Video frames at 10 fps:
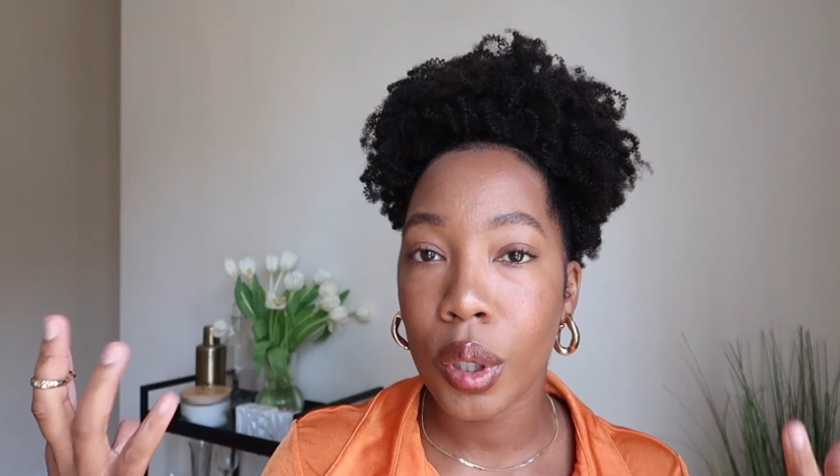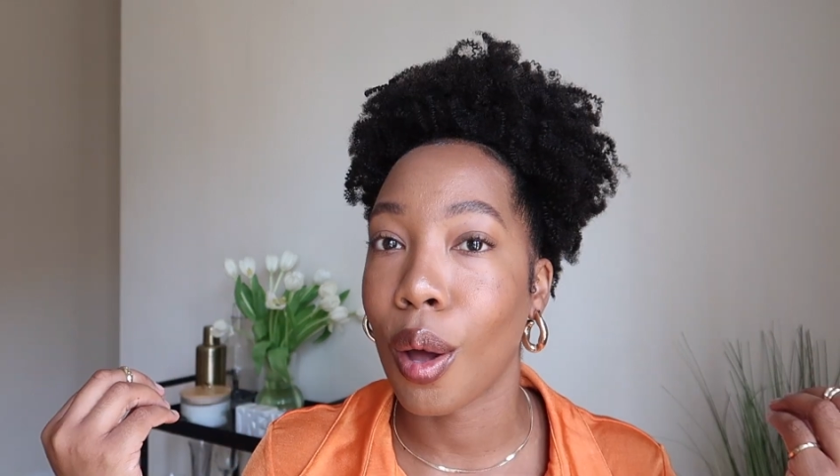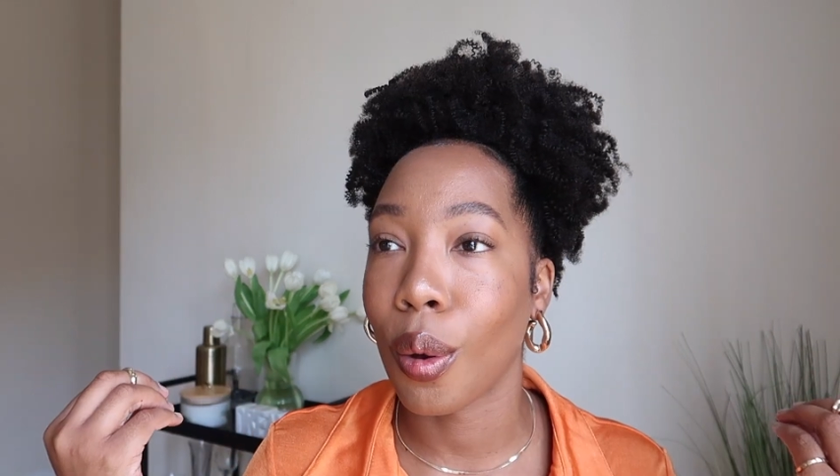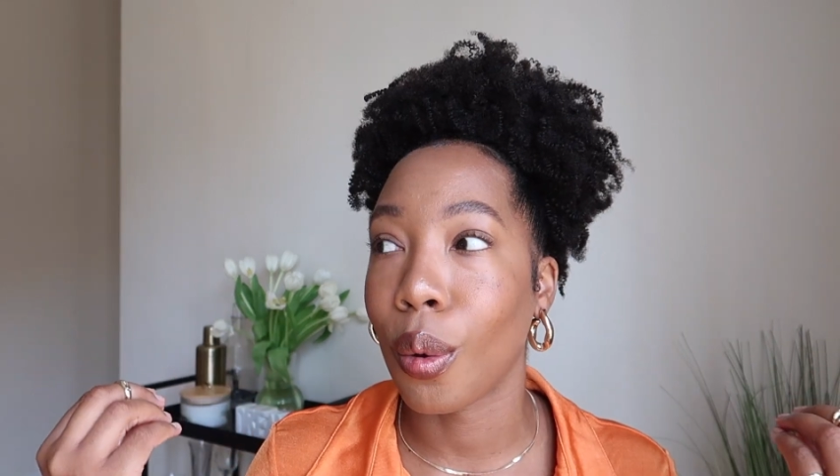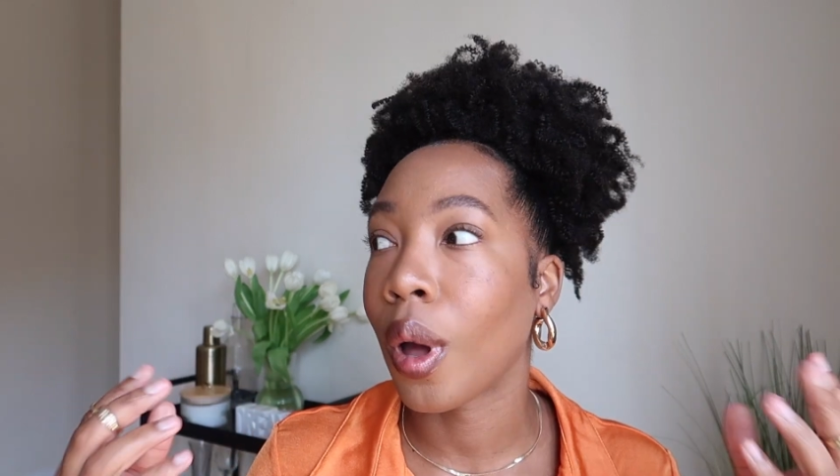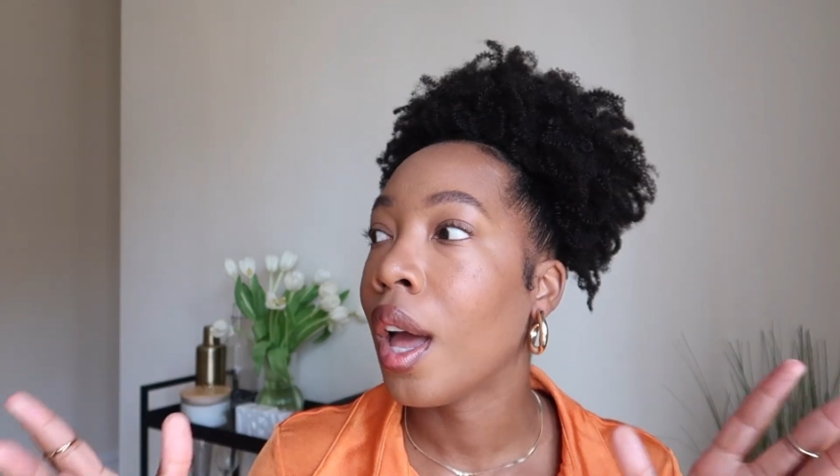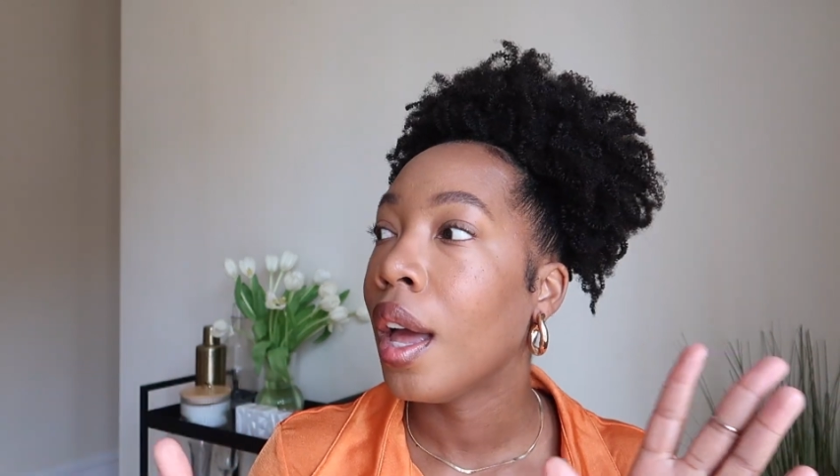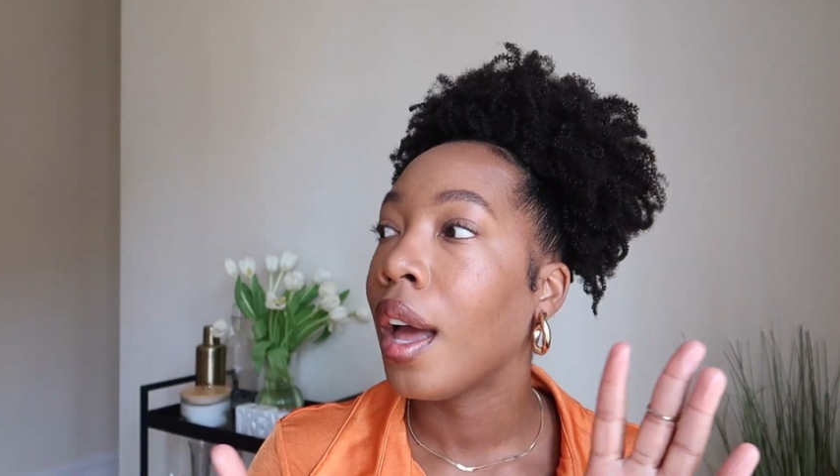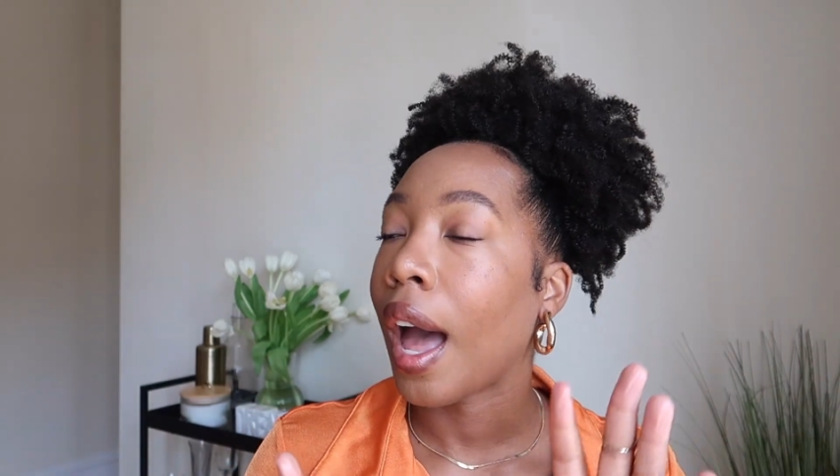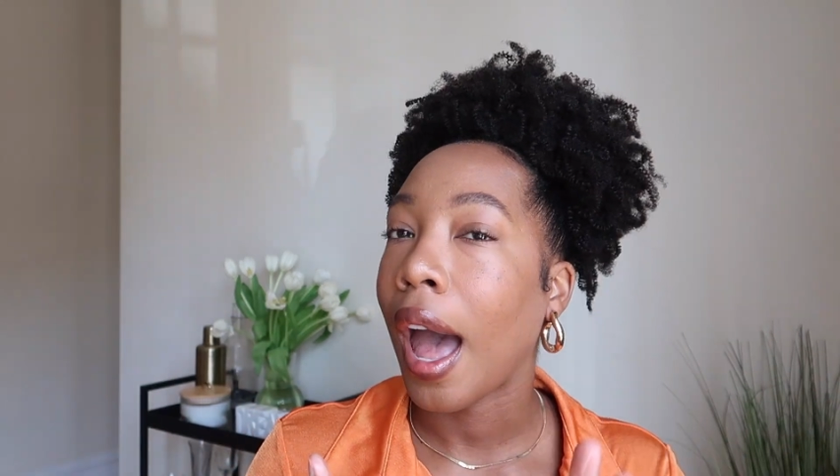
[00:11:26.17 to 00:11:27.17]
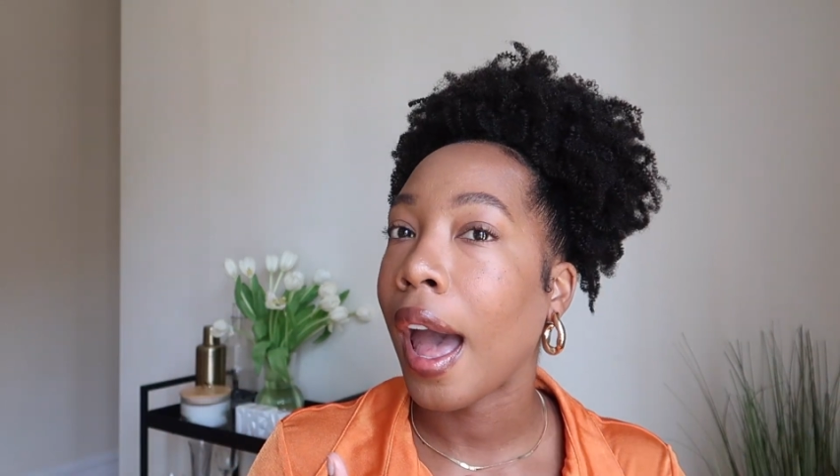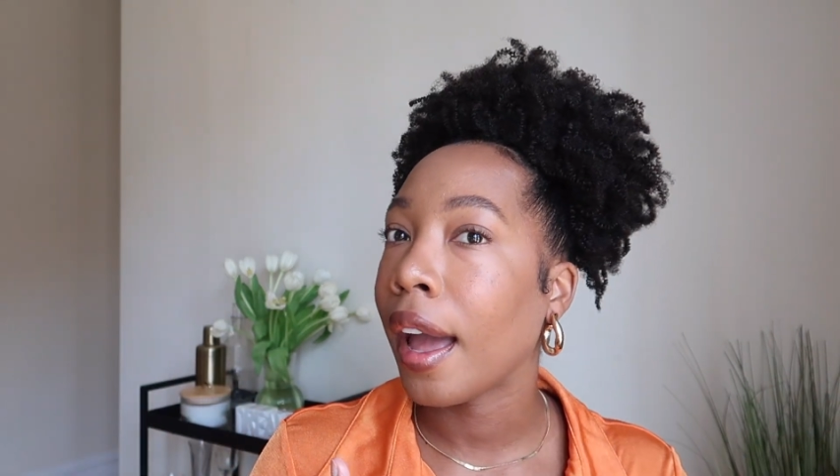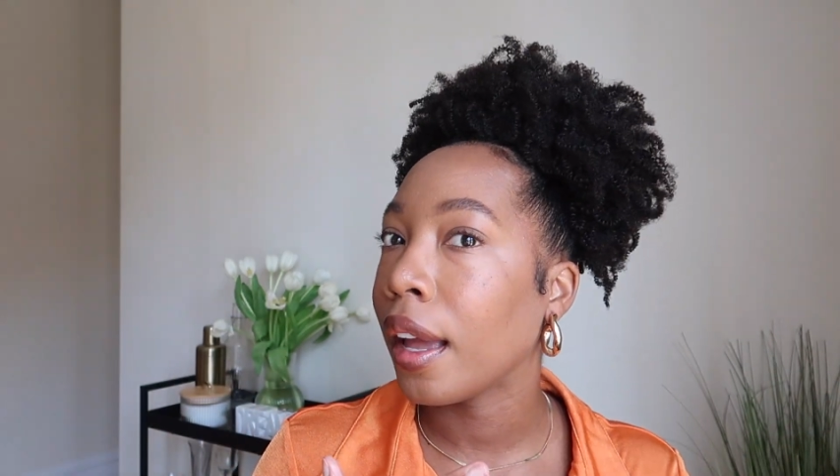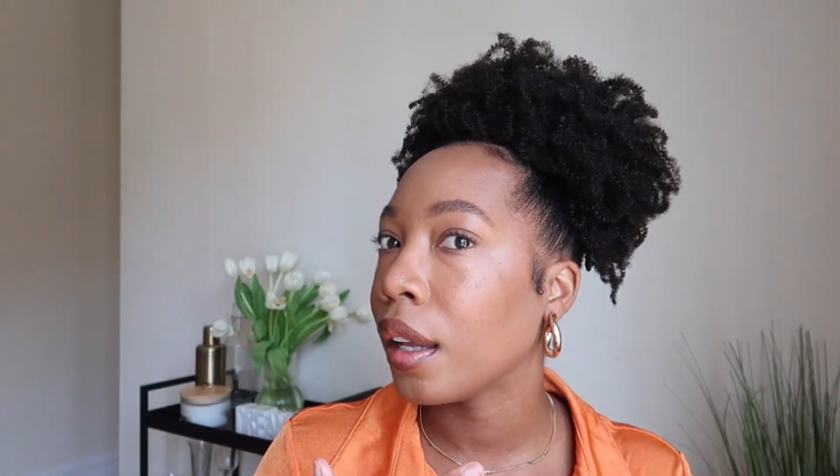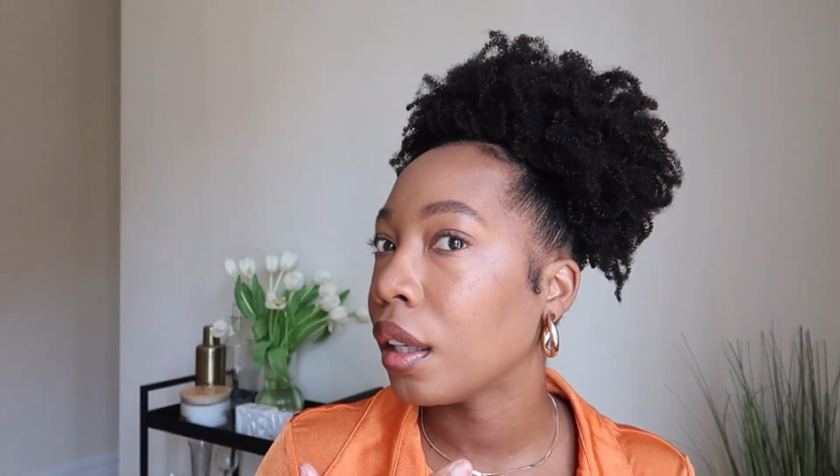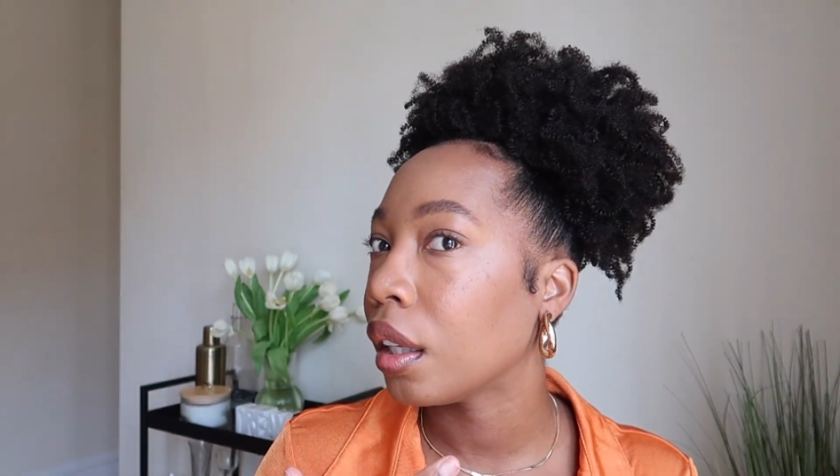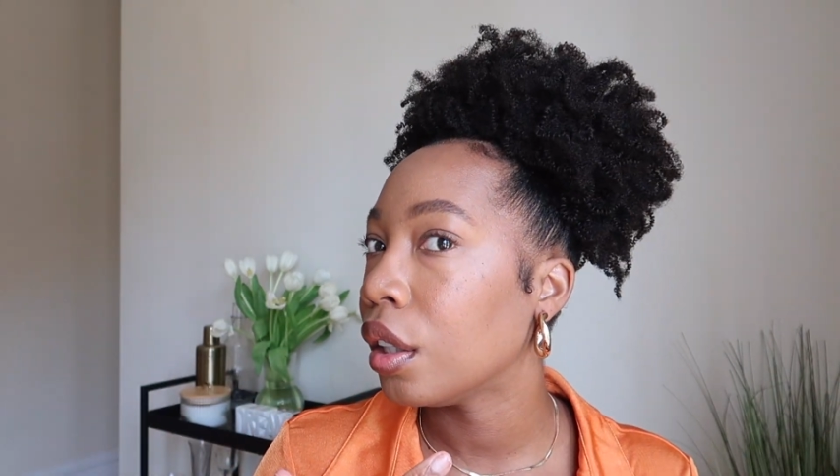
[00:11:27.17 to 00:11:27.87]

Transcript: So I,